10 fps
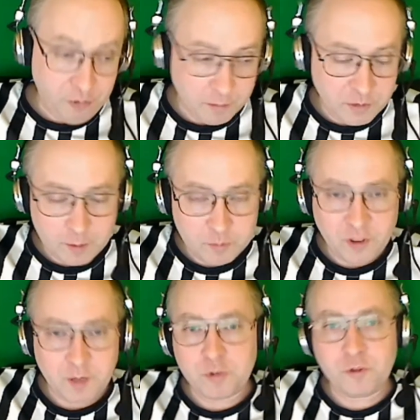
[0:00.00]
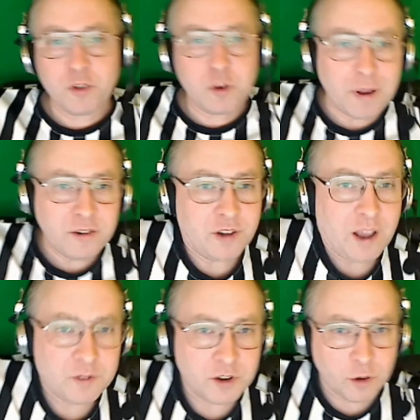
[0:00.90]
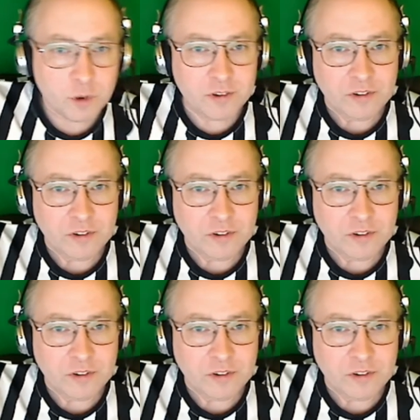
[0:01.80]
Sometimes they prefer their bench staff to do it.